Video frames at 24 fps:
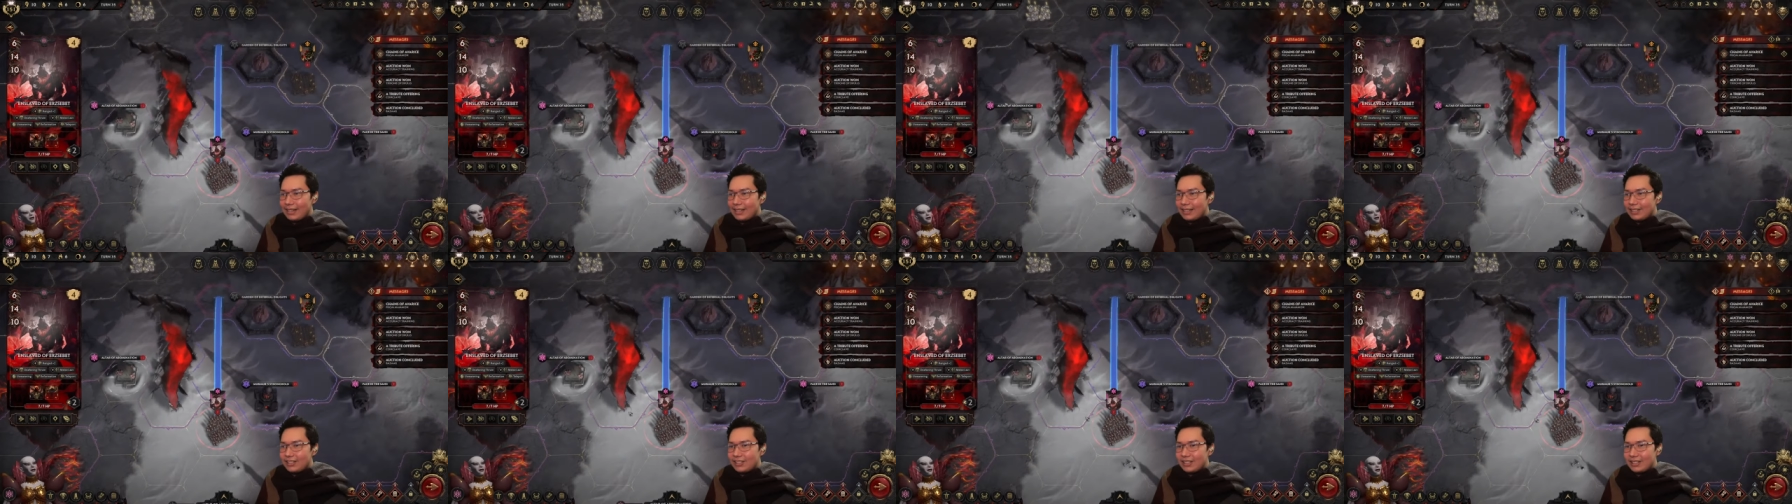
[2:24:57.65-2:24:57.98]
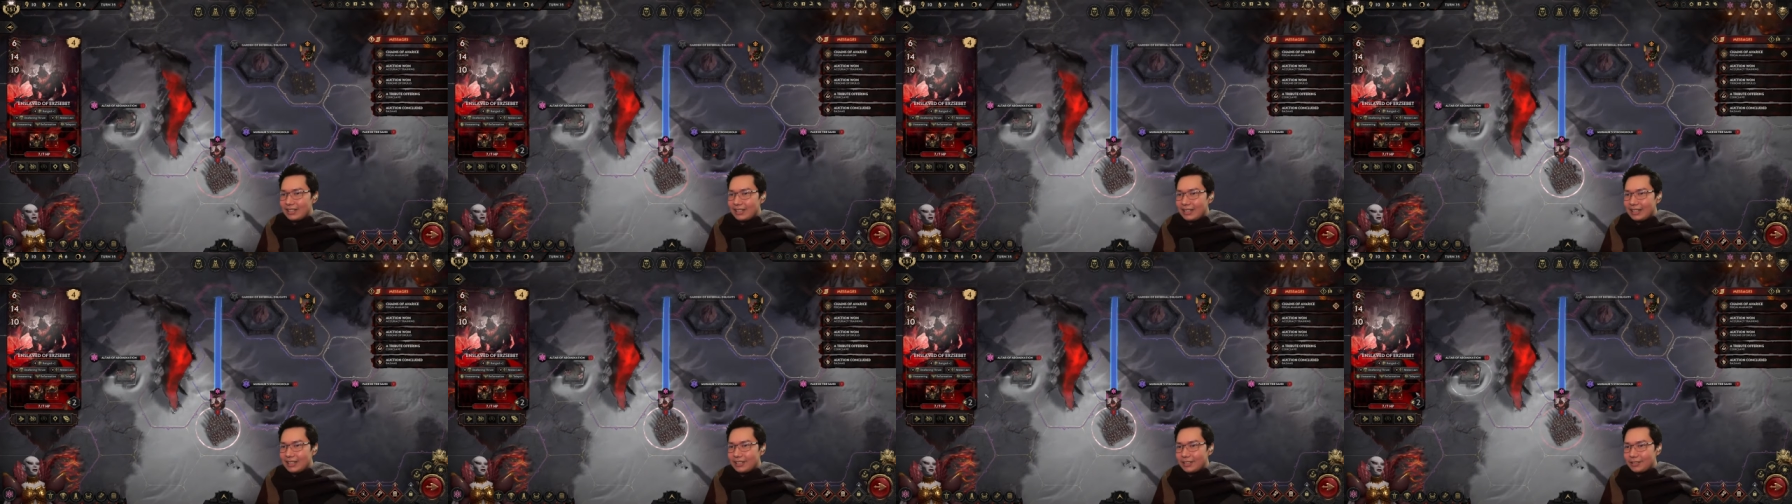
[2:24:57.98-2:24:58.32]
can just
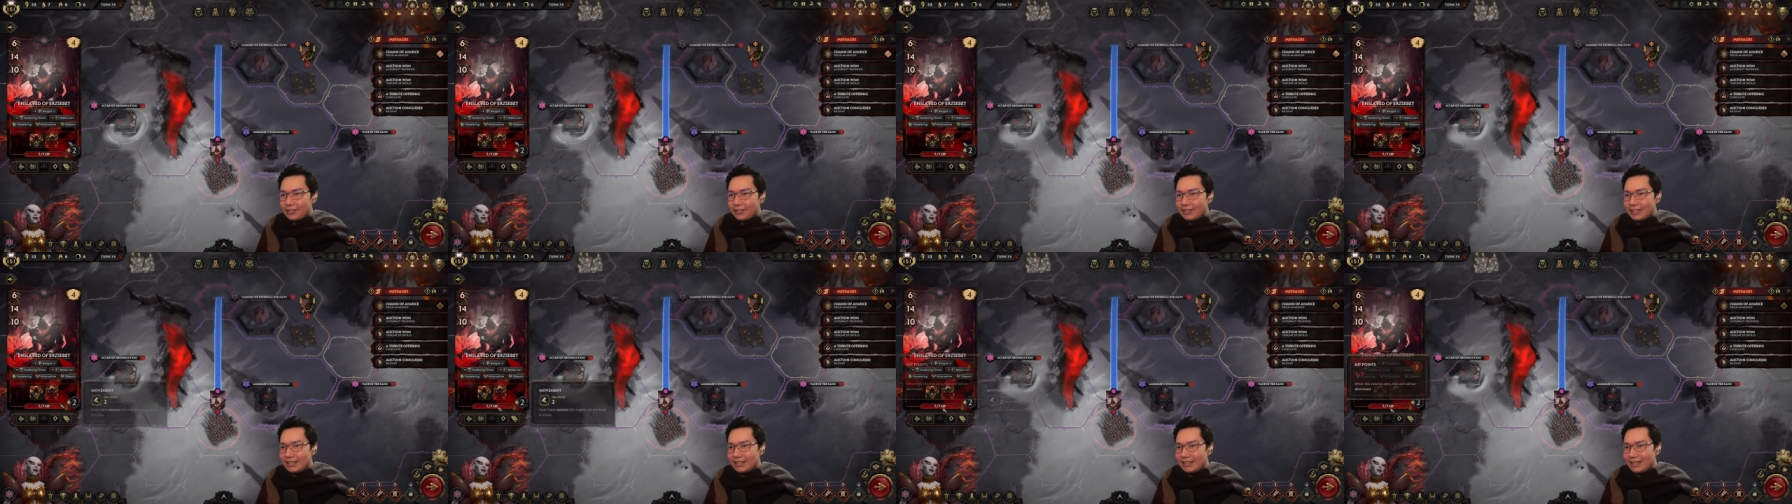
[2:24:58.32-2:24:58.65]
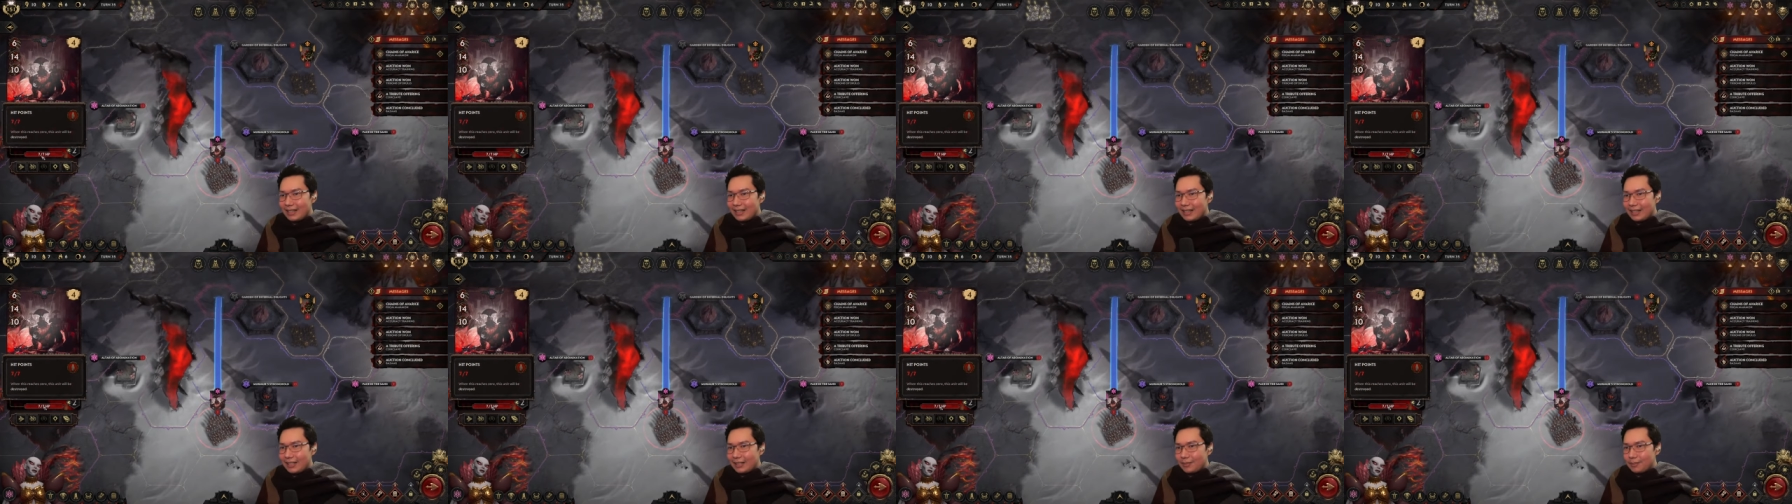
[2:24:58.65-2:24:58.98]
increase
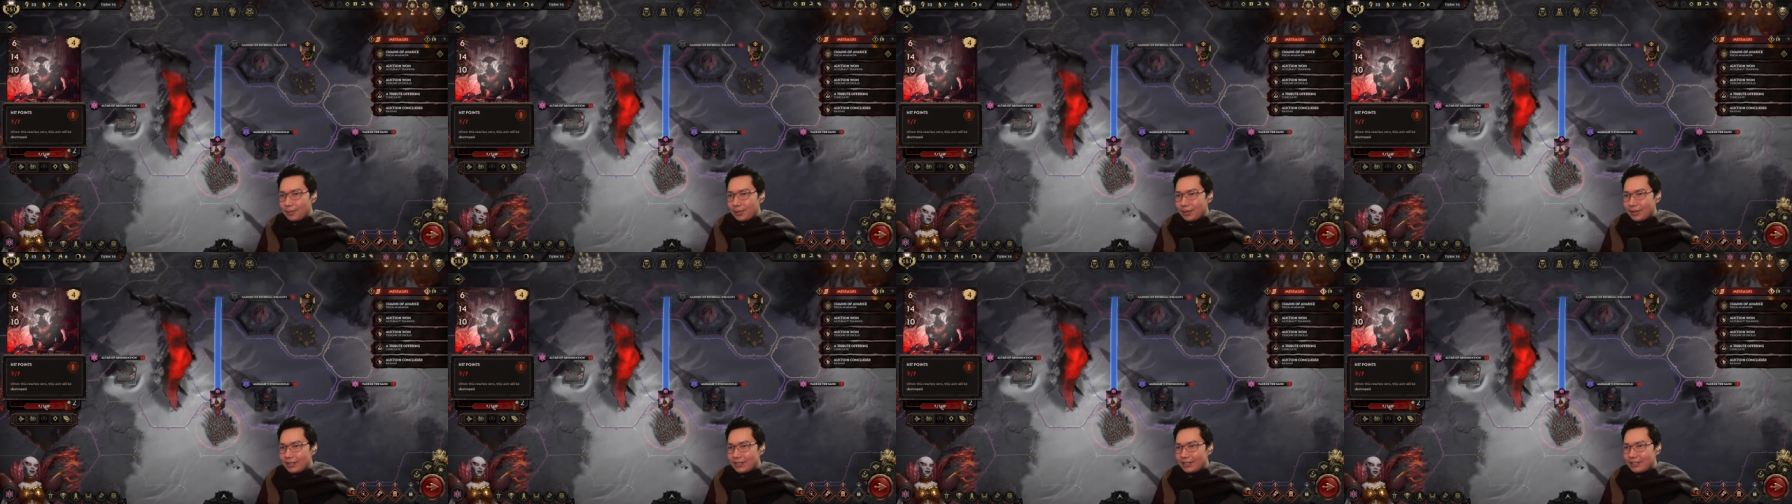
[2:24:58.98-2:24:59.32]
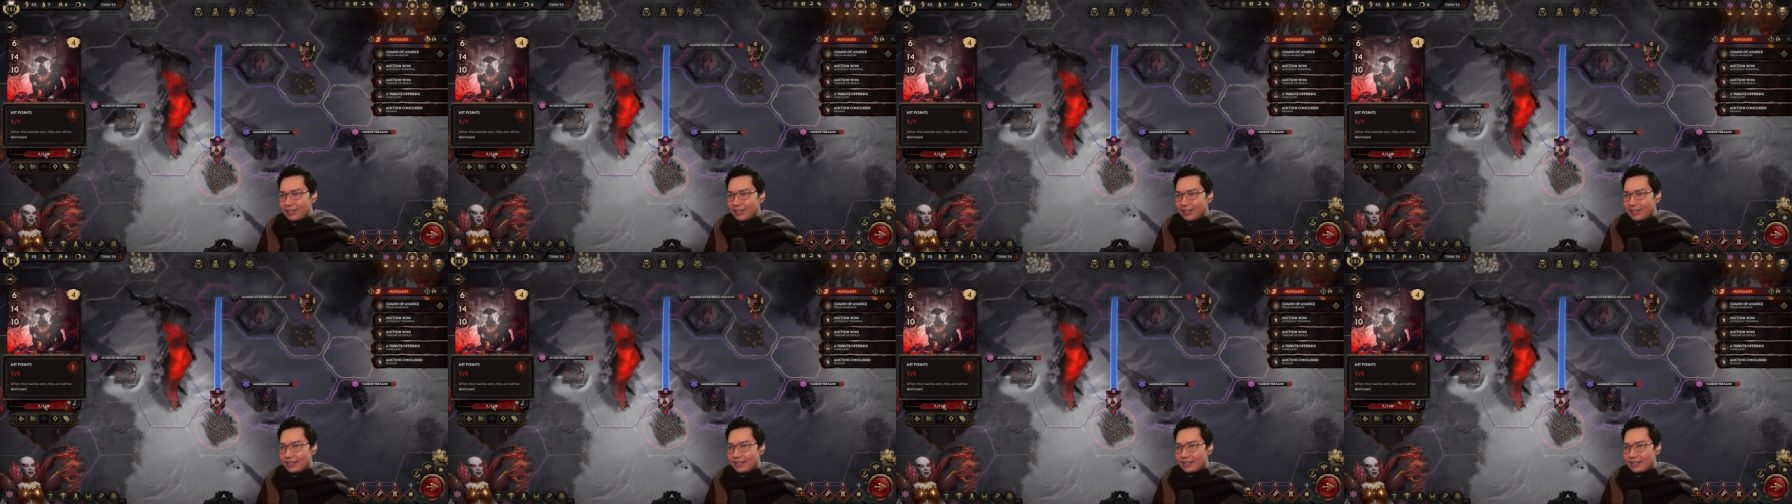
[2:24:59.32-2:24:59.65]
the hit points
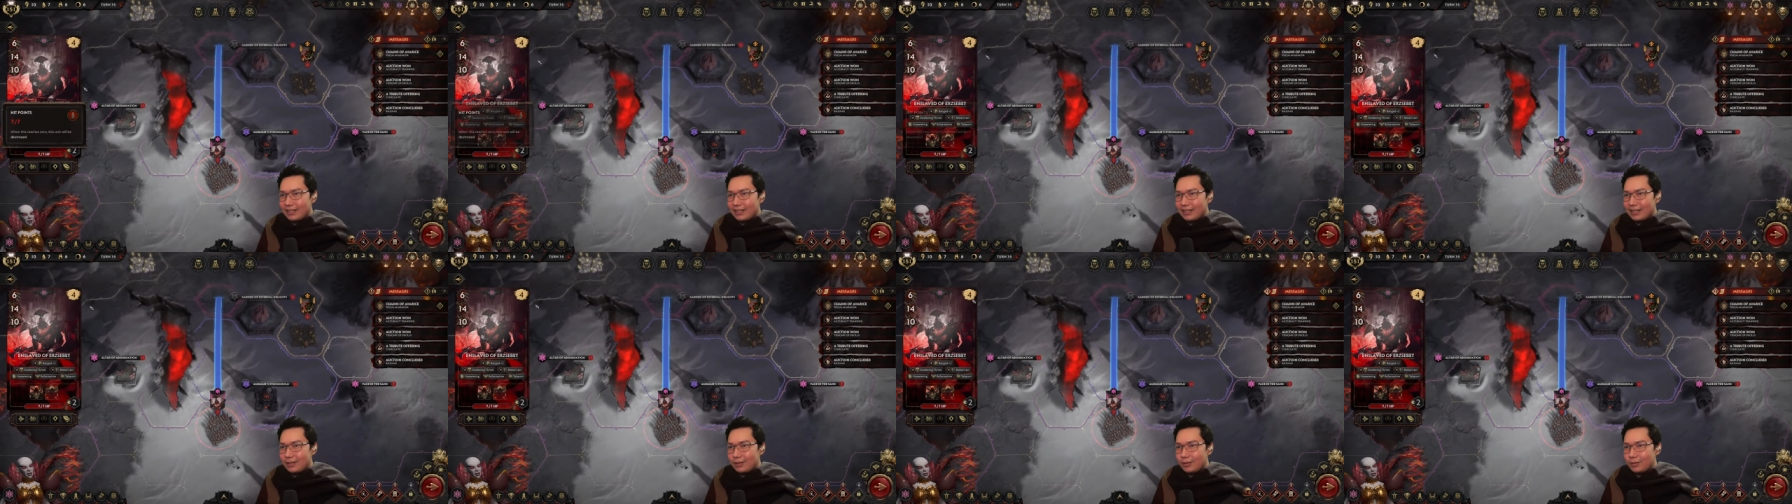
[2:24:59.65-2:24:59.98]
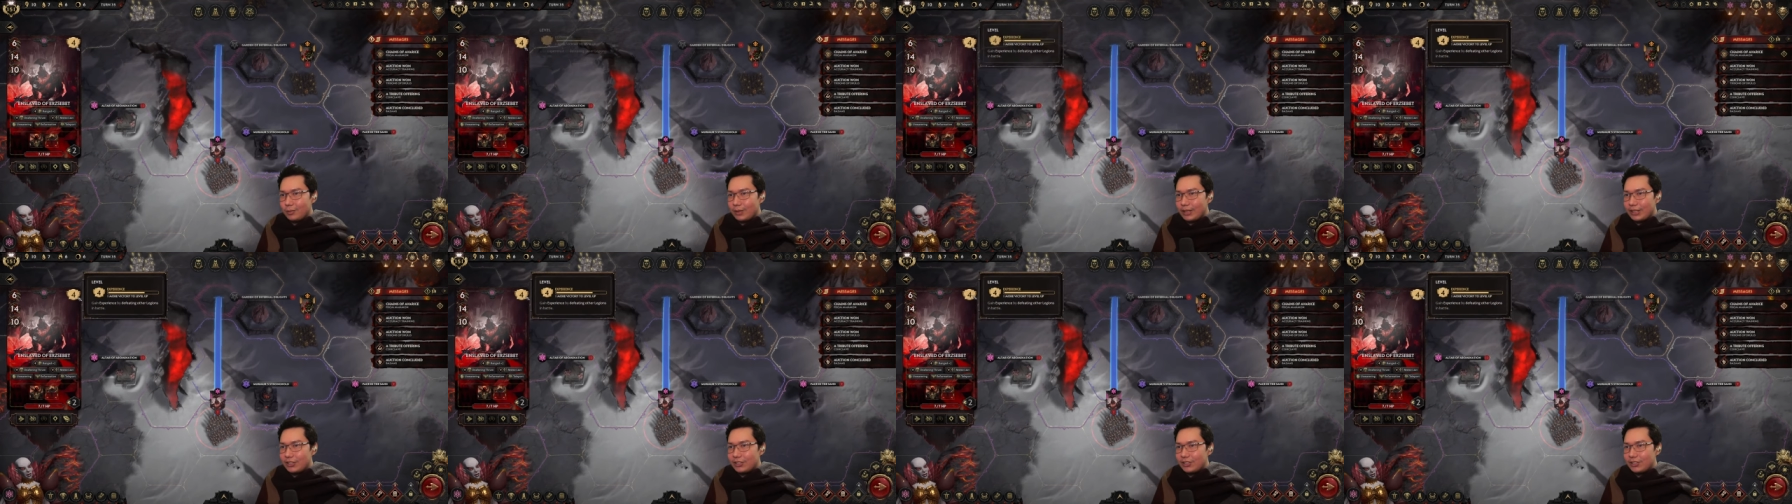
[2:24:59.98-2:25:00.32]
on this thing,
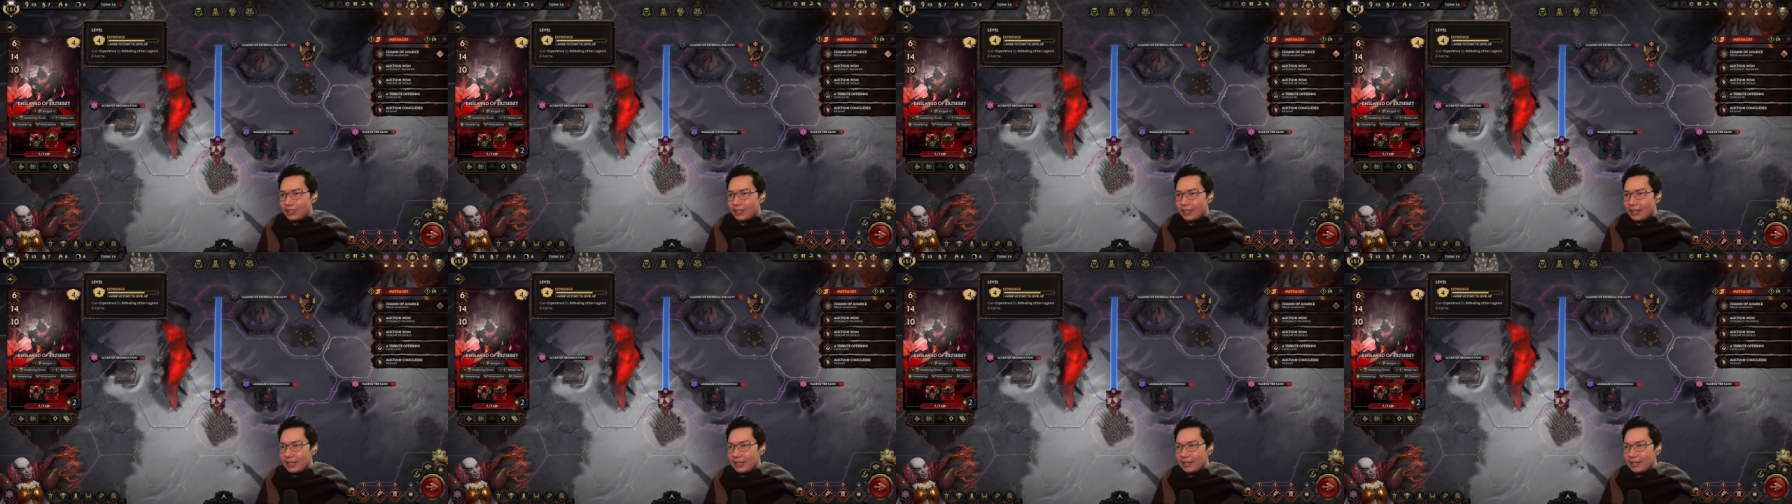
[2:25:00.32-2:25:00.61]
which